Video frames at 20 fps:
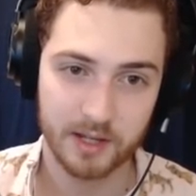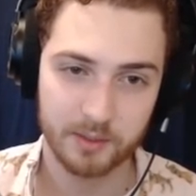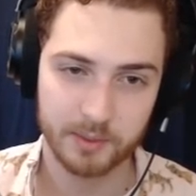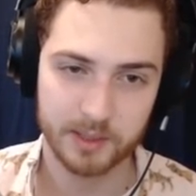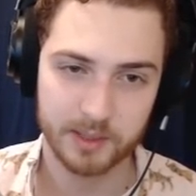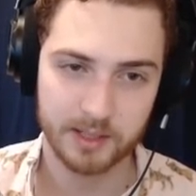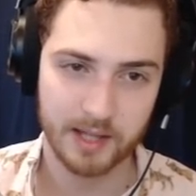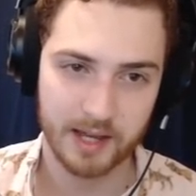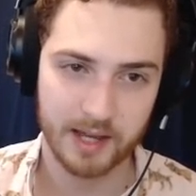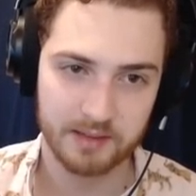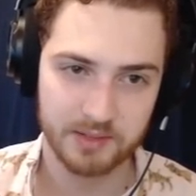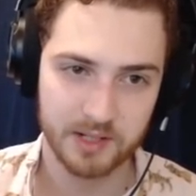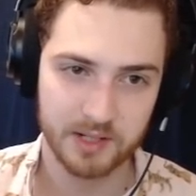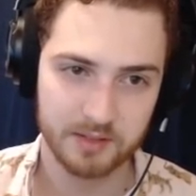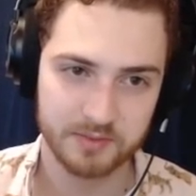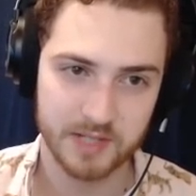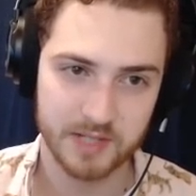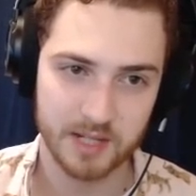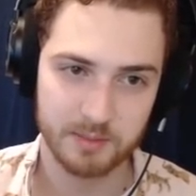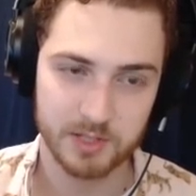We have
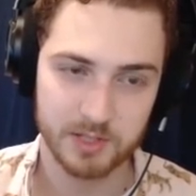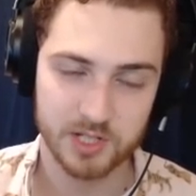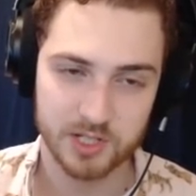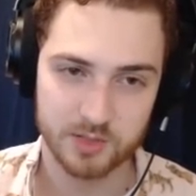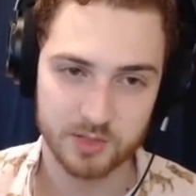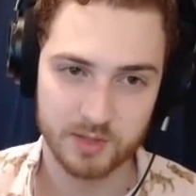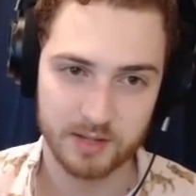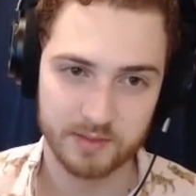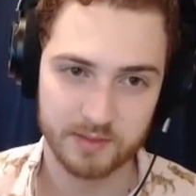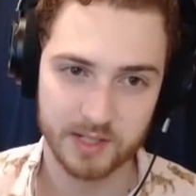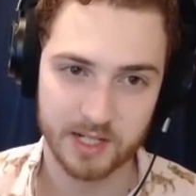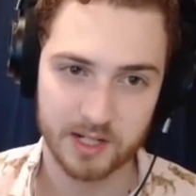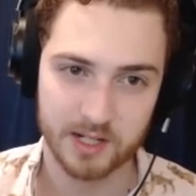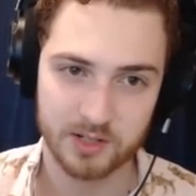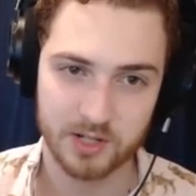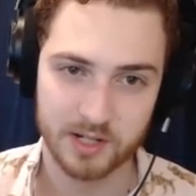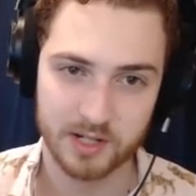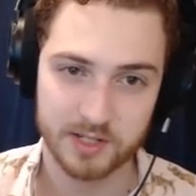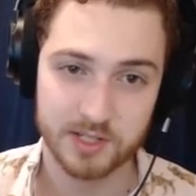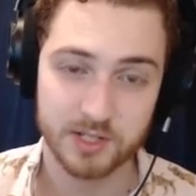enough damage because we have an
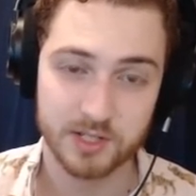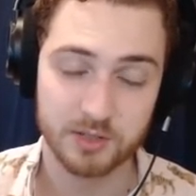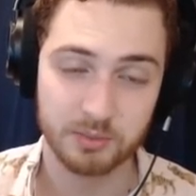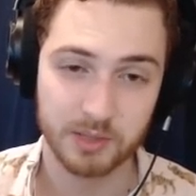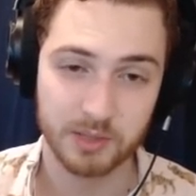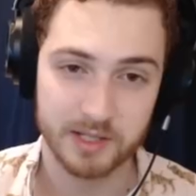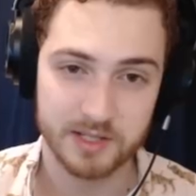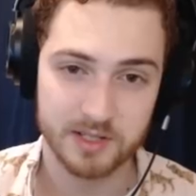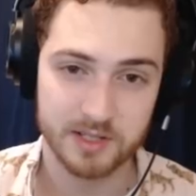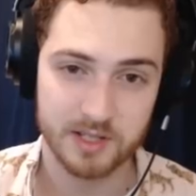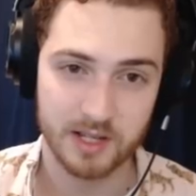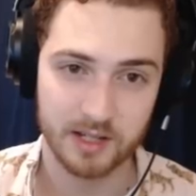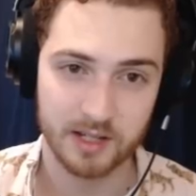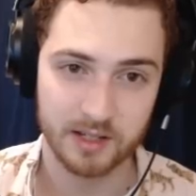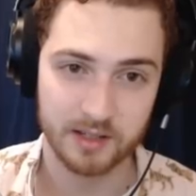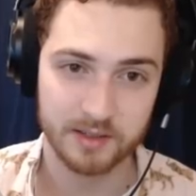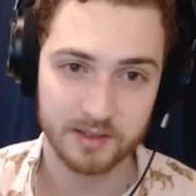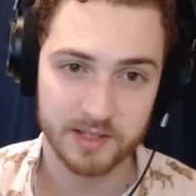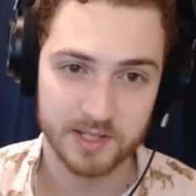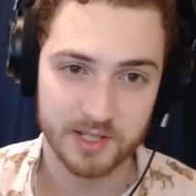Aatrox 2 plus
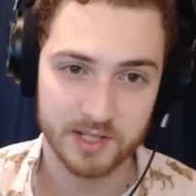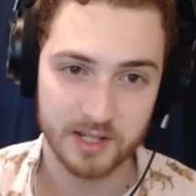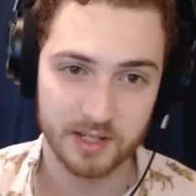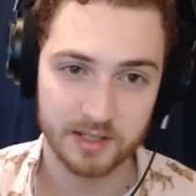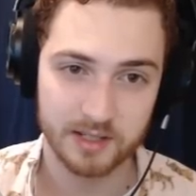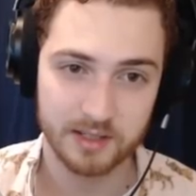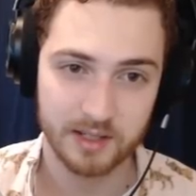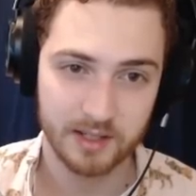this guy.